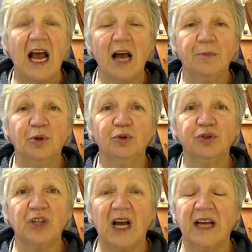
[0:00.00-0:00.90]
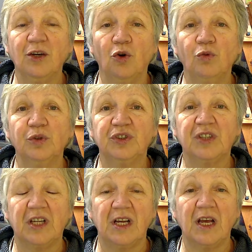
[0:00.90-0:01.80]
Apples, I
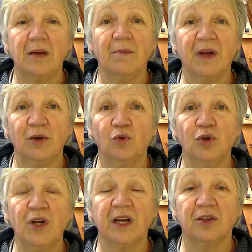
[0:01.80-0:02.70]
always create my own.